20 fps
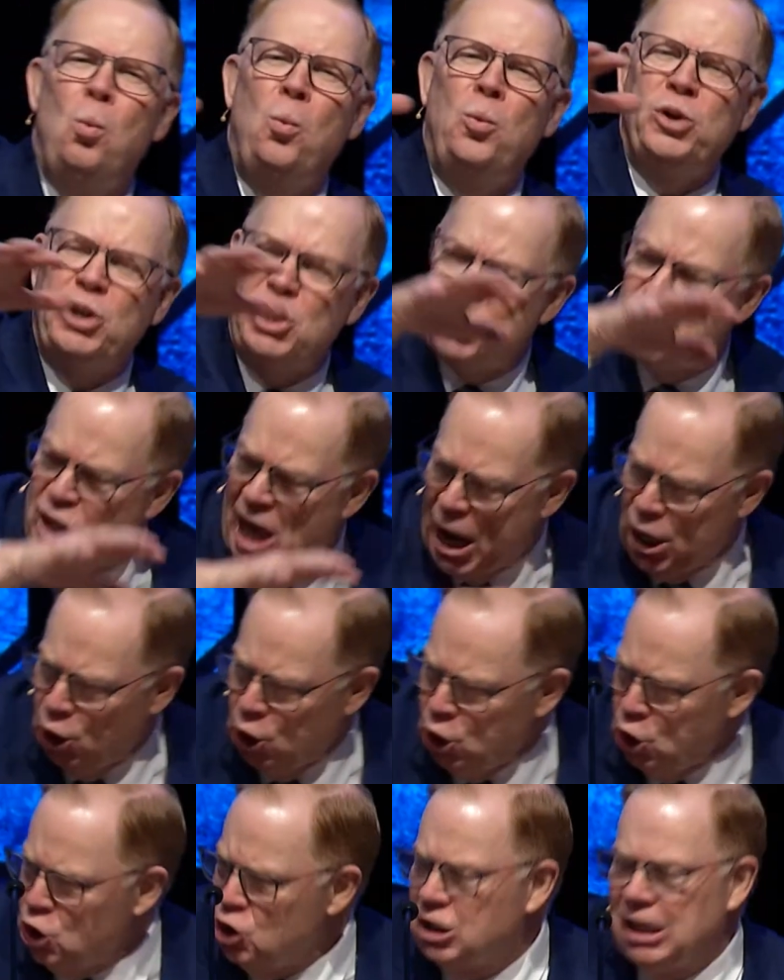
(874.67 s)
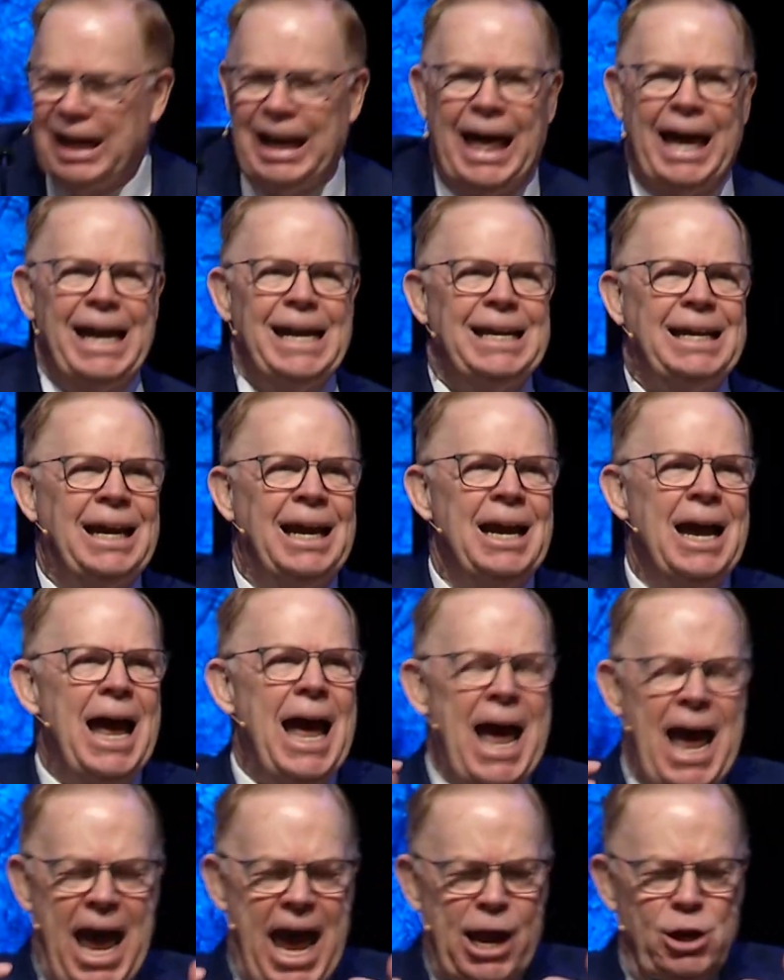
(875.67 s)
does that look like
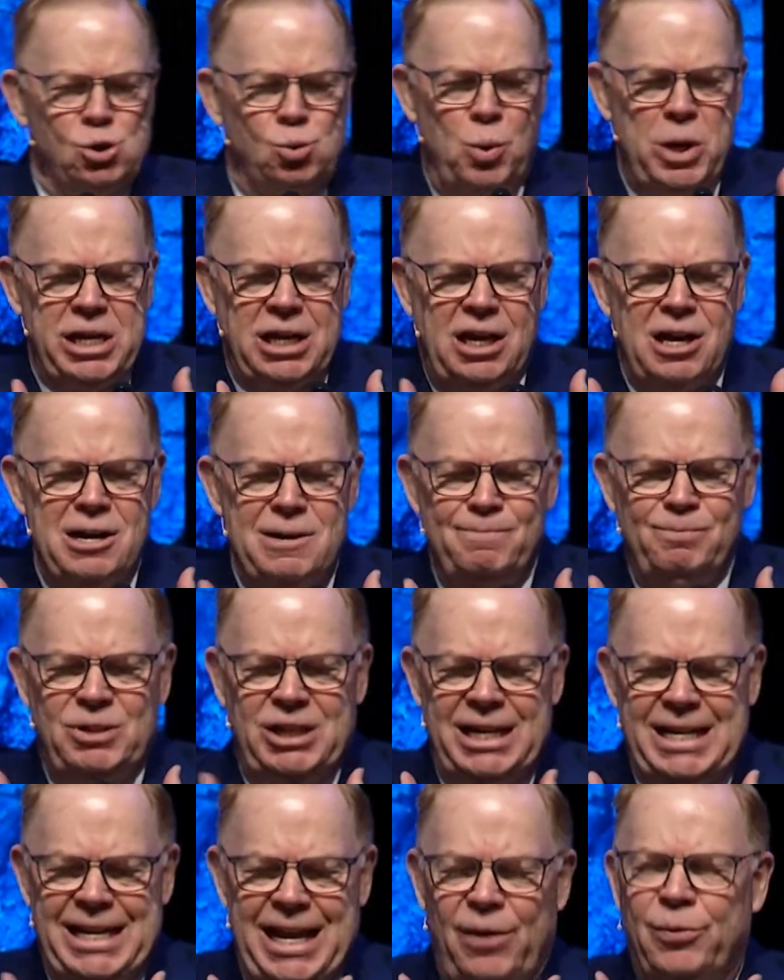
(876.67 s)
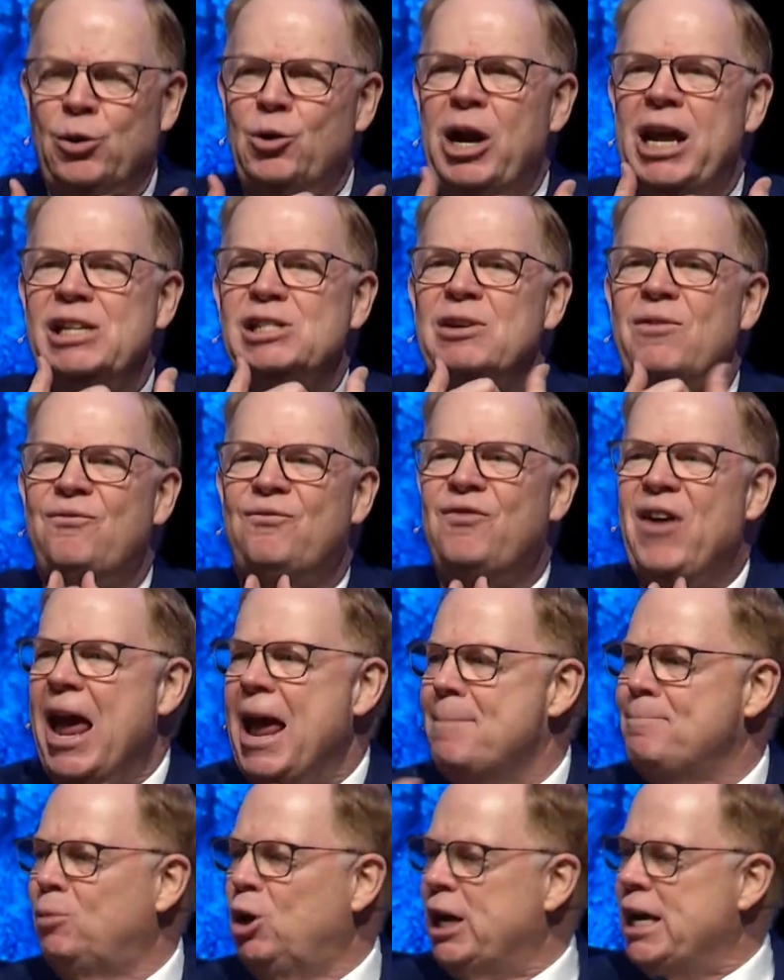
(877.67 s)
as we come together as a
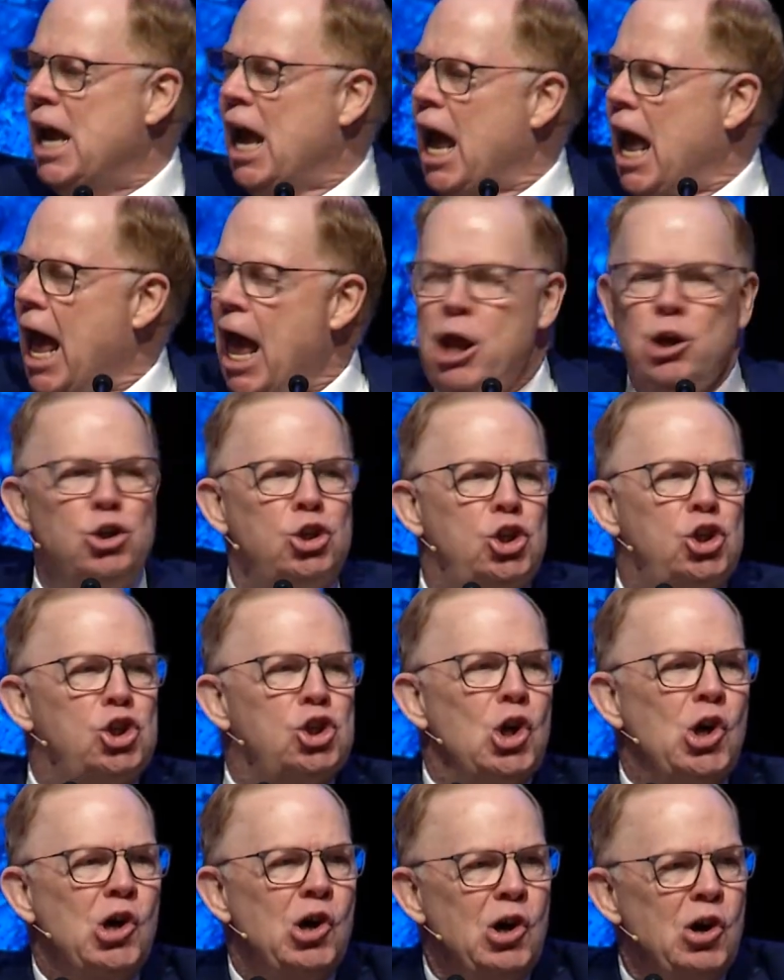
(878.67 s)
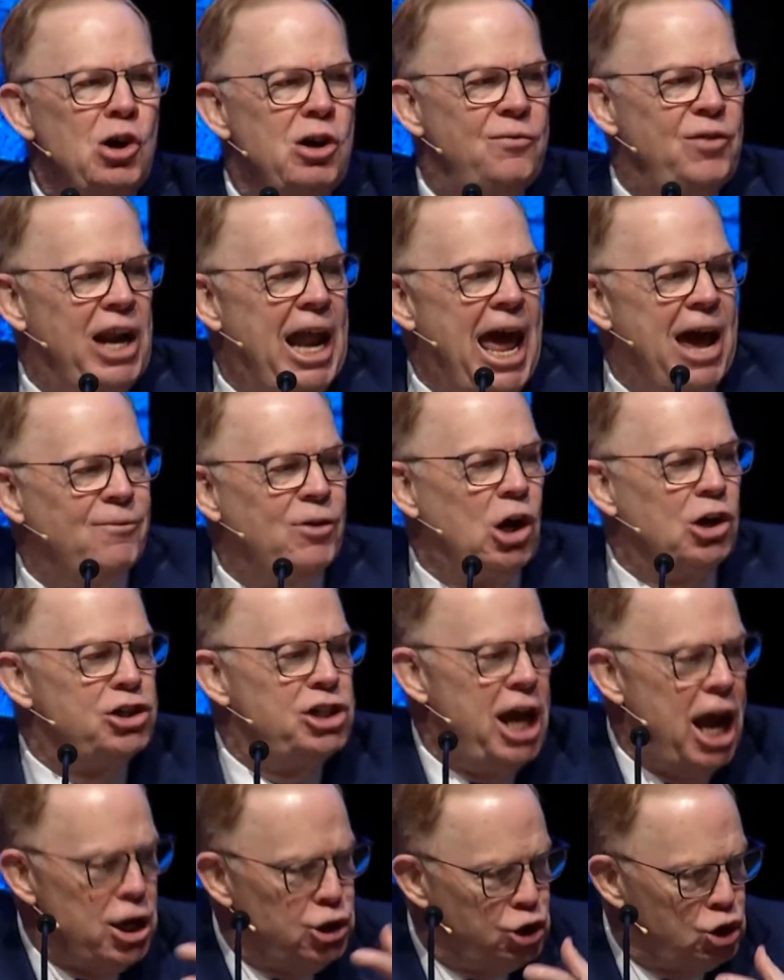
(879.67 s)
family and serve and have our
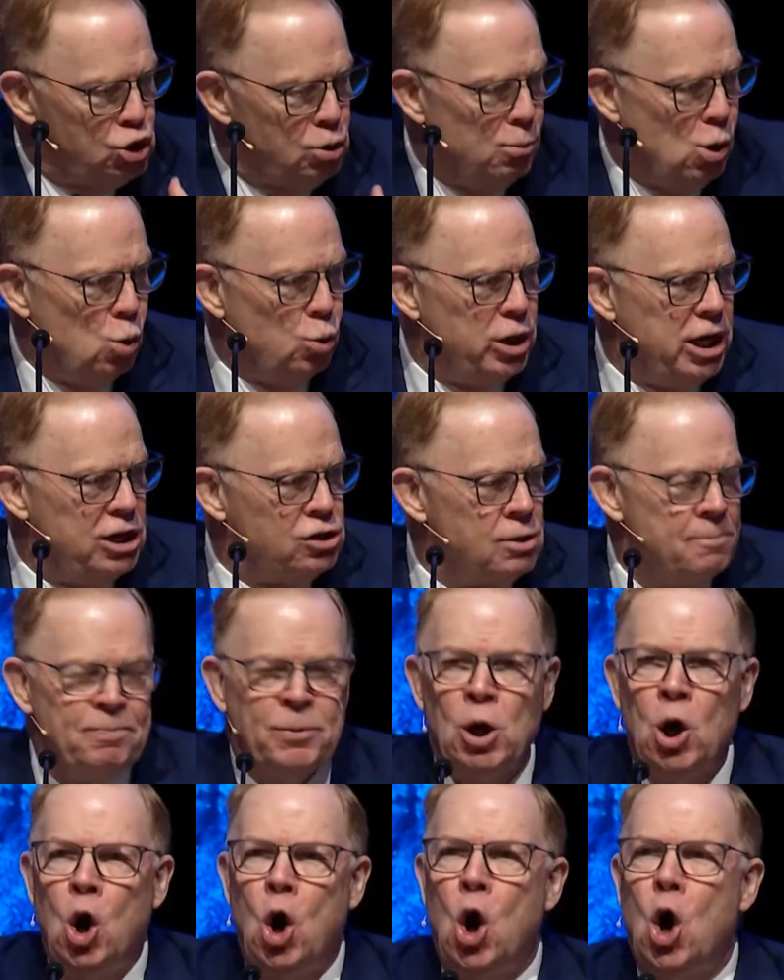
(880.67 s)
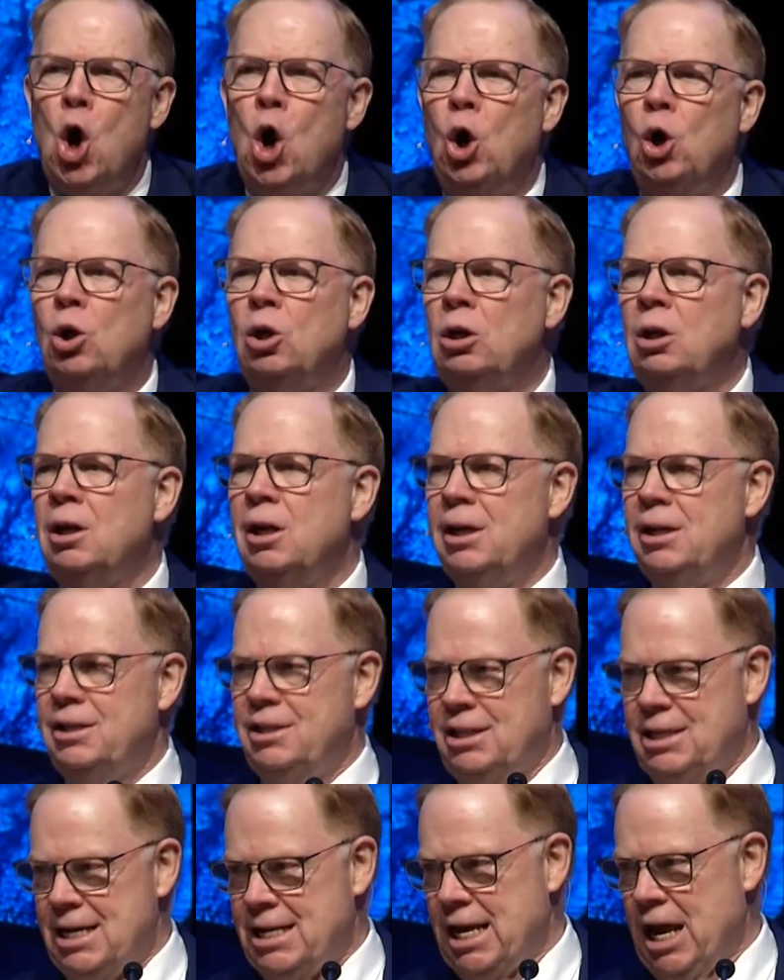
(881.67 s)
testimonies all
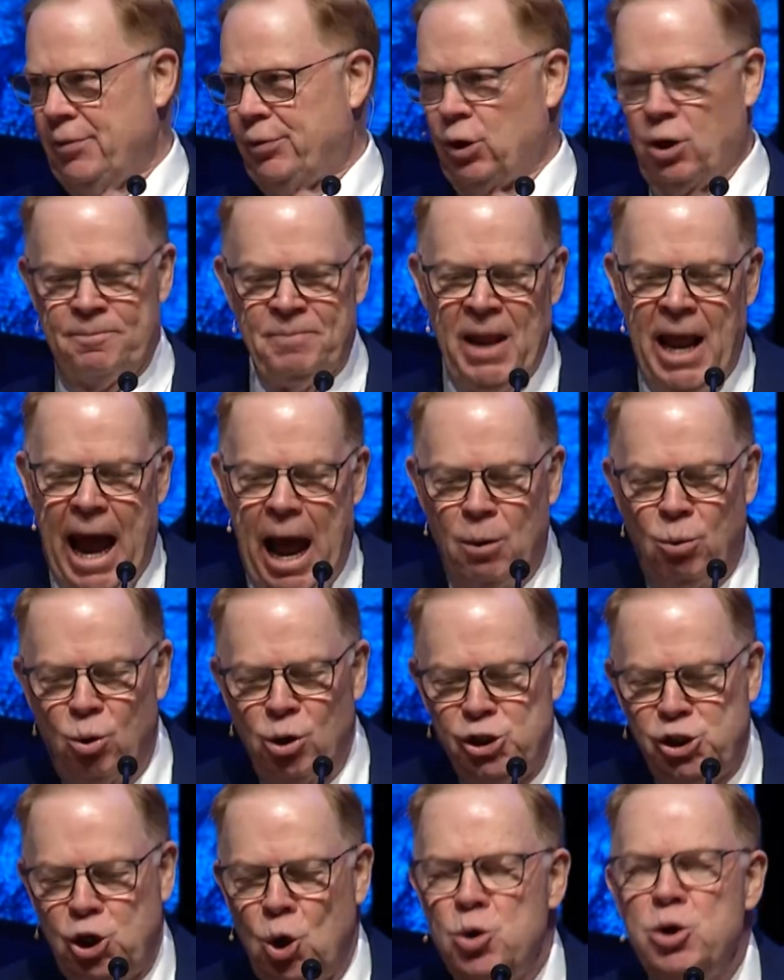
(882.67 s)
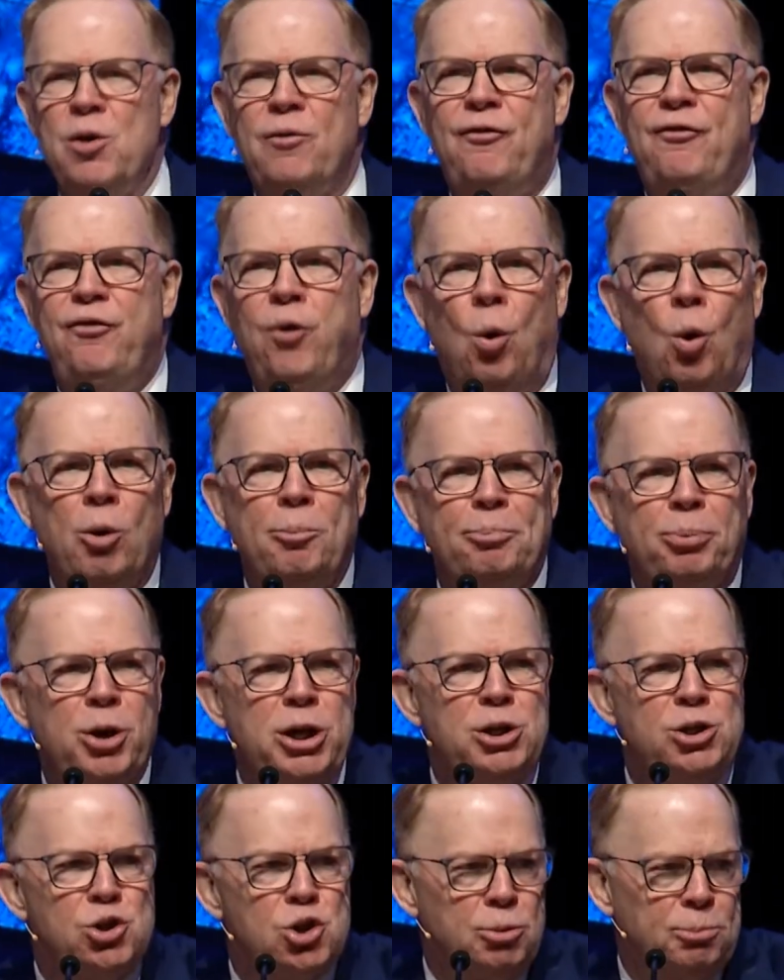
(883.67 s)
together? I want to show you four
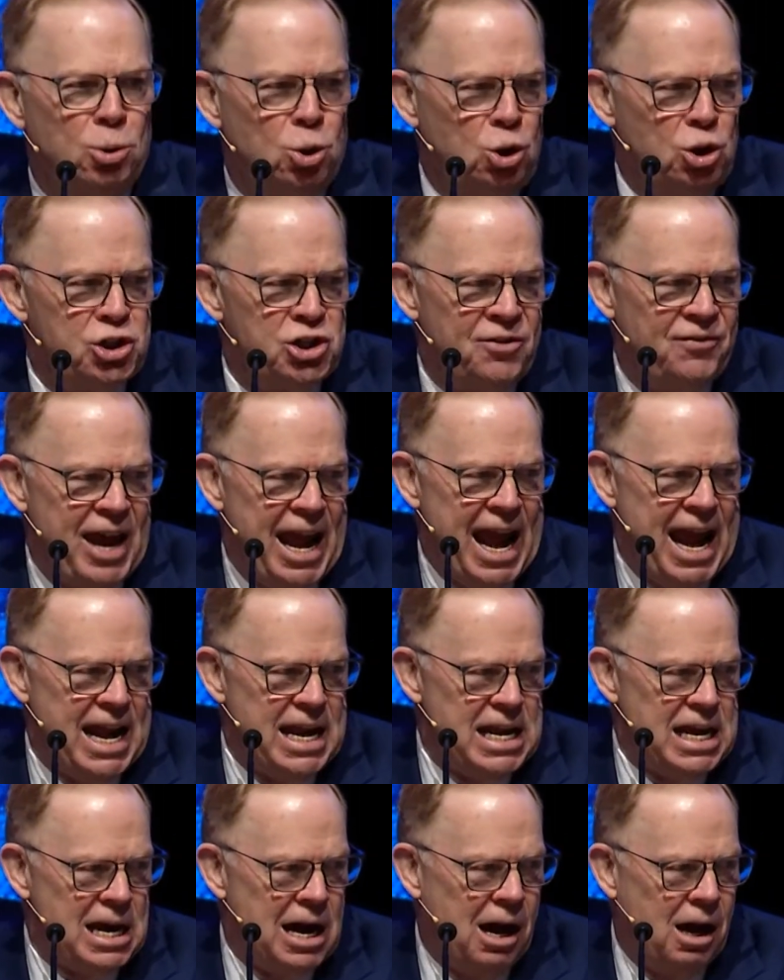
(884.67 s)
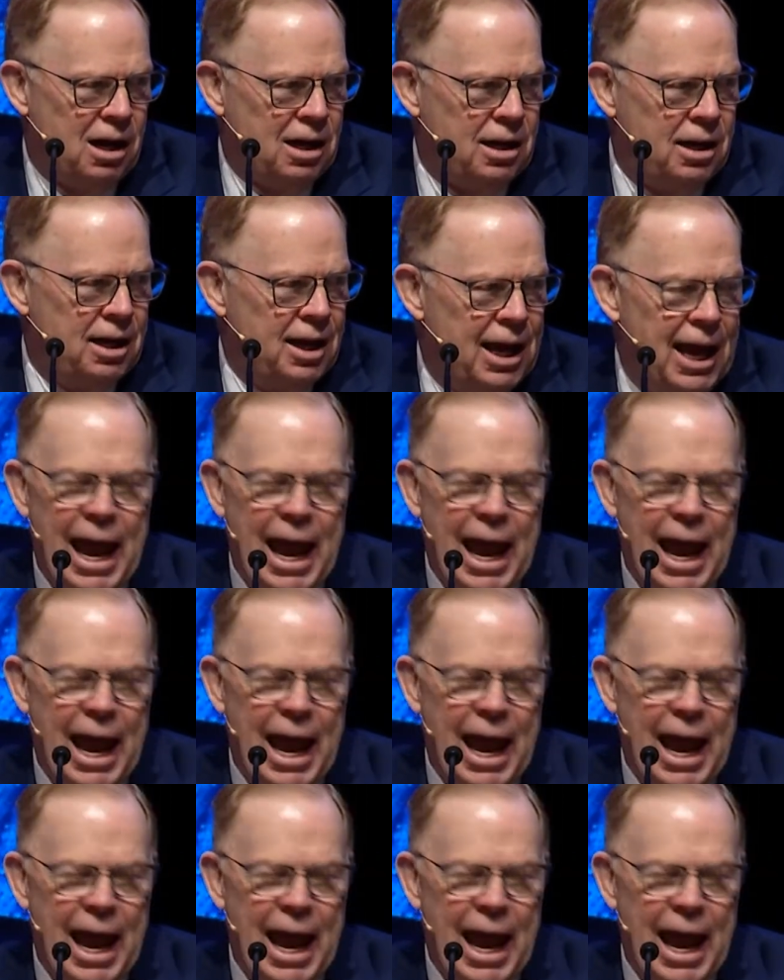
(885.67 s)
principles of Antioch.